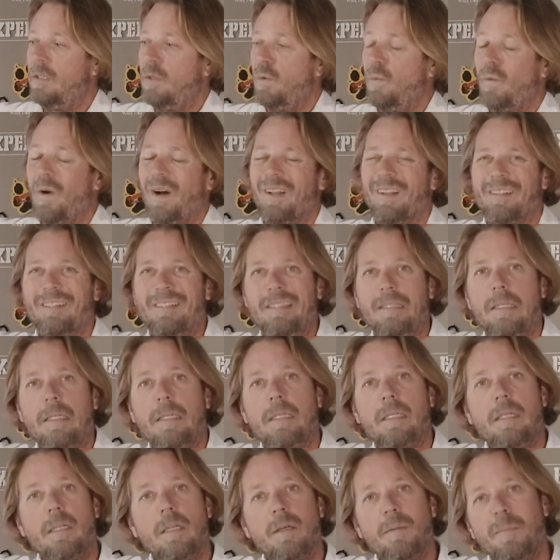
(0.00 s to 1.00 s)
well,
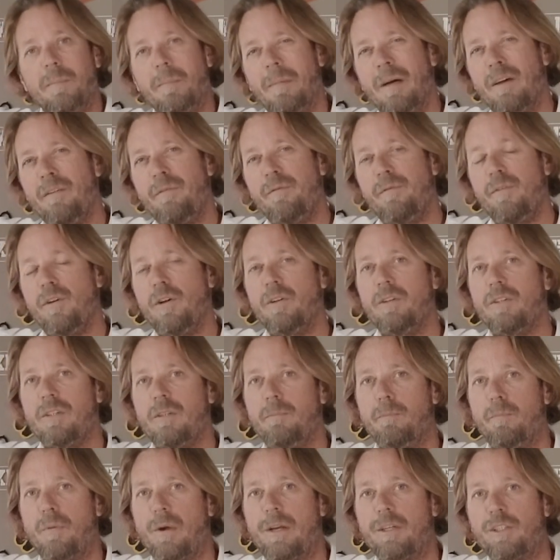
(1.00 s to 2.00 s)
my first
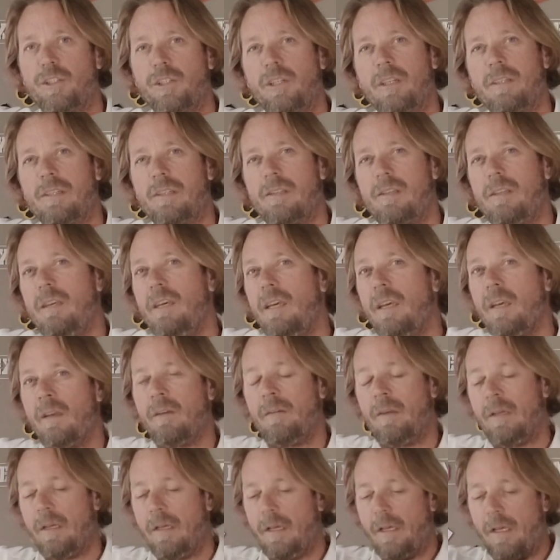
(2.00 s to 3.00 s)
impression and seeing